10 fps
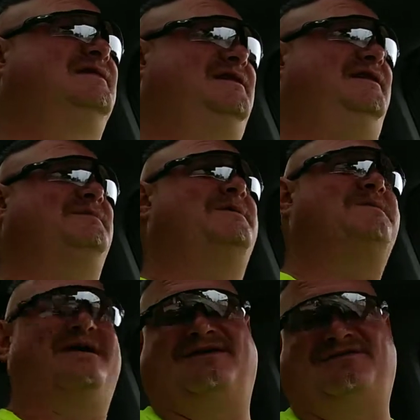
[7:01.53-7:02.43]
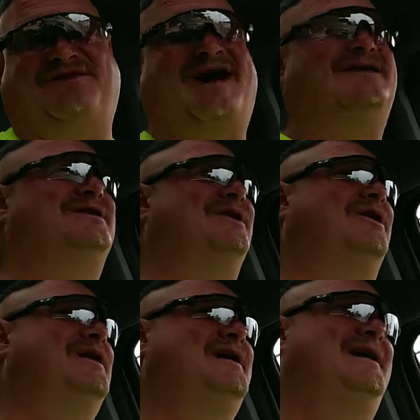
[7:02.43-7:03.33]
and my mother and father-in-law.
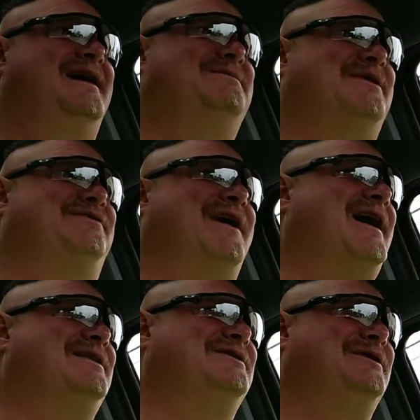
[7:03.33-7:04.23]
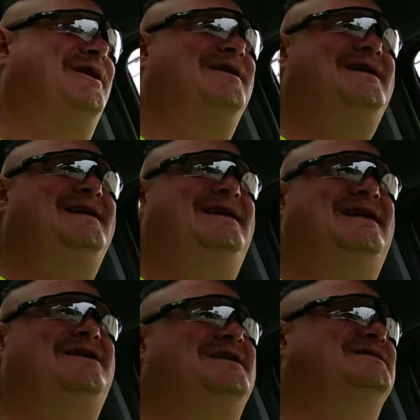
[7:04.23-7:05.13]
And my father-in-law, you
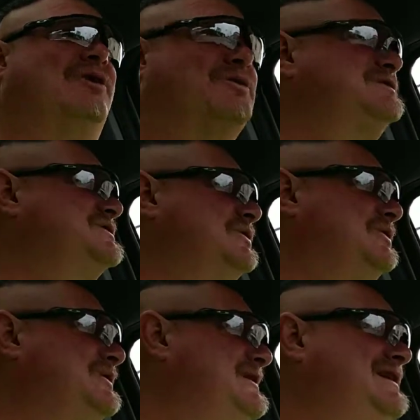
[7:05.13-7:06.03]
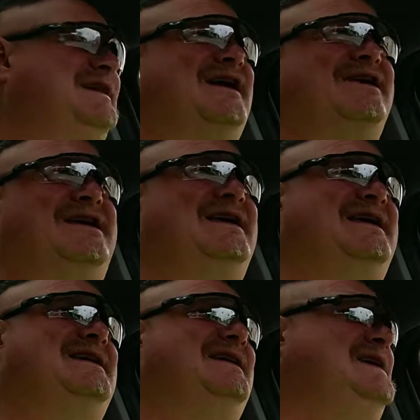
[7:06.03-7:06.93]
know, he's old school. You know,
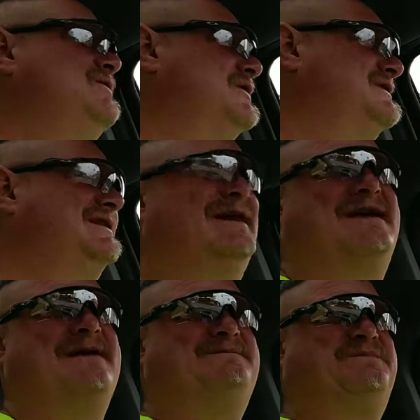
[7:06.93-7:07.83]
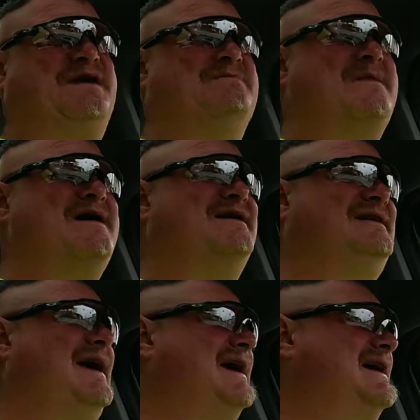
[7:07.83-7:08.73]
he worked at like
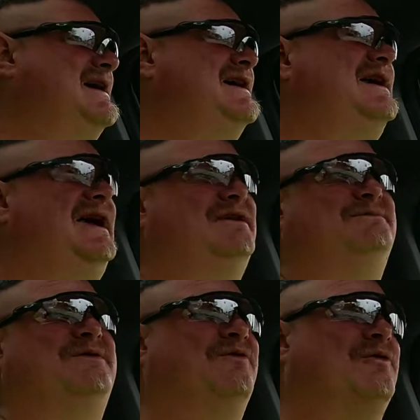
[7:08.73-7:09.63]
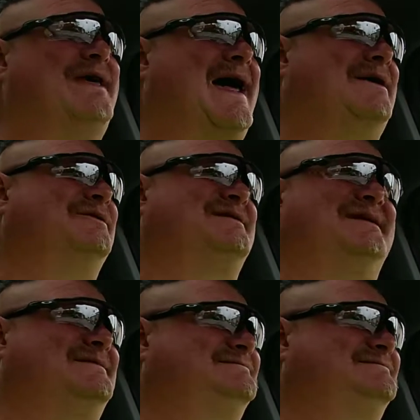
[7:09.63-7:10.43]
Ameritech, and before that it was like